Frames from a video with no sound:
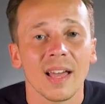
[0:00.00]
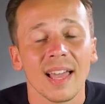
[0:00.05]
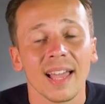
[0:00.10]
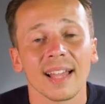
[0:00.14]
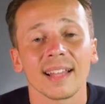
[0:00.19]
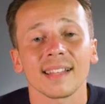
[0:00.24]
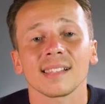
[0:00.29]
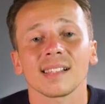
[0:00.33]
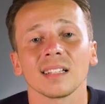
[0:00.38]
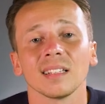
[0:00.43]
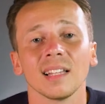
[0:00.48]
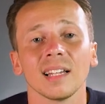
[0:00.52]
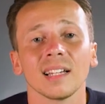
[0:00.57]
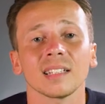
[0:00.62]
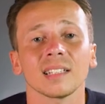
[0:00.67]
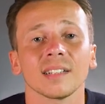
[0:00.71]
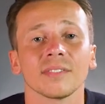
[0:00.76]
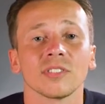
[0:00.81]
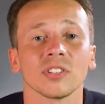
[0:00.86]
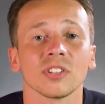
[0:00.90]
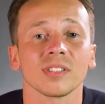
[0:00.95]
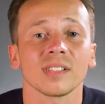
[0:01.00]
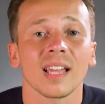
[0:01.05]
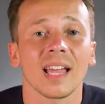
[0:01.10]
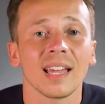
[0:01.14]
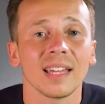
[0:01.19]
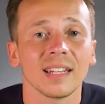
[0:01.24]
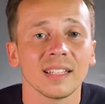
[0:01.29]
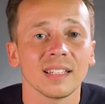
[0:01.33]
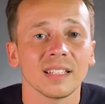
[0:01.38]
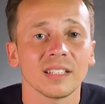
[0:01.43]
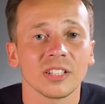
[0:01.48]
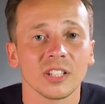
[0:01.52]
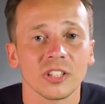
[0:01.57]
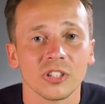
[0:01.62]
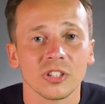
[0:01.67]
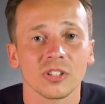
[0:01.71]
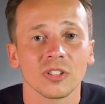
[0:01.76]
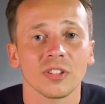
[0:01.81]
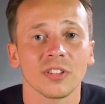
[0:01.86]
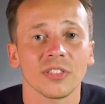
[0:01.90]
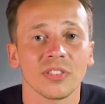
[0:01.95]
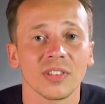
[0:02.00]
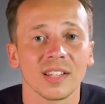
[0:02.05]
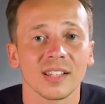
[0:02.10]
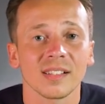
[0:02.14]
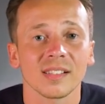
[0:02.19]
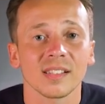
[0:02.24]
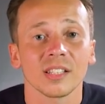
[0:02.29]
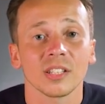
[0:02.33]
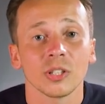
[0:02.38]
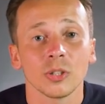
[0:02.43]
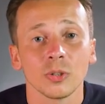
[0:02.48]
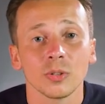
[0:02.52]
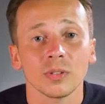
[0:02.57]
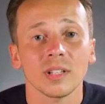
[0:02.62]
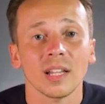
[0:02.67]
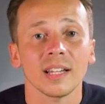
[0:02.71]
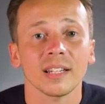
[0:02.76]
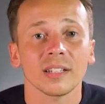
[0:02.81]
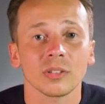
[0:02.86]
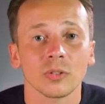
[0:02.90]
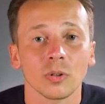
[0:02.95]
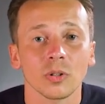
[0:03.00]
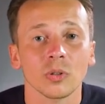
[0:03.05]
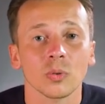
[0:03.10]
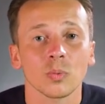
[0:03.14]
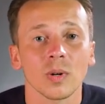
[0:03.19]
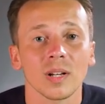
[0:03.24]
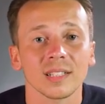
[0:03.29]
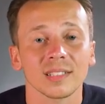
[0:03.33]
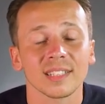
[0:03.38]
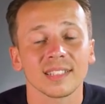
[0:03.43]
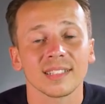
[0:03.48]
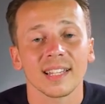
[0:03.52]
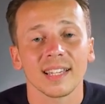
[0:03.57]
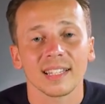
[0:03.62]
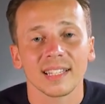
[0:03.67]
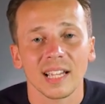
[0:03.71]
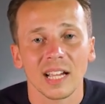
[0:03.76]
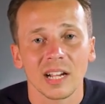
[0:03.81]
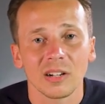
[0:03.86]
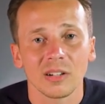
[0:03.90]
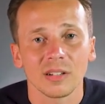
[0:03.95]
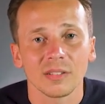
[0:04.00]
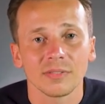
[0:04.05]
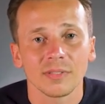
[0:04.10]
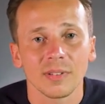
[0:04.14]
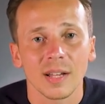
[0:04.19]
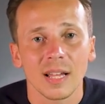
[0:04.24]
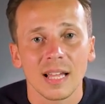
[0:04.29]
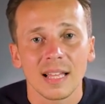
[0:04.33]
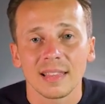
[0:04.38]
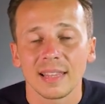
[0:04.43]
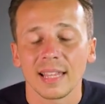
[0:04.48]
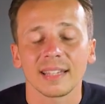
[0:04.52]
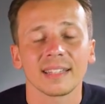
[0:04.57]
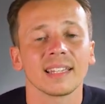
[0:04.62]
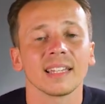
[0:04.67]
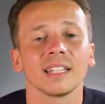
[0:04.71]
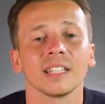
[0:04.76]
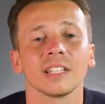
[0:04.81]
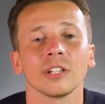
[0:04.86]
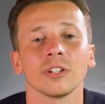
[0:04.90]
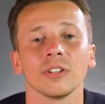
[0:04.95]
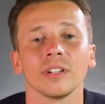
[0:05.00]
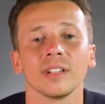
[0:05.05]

and select if there's any additional things you'd like Northwest to take care of, like getting your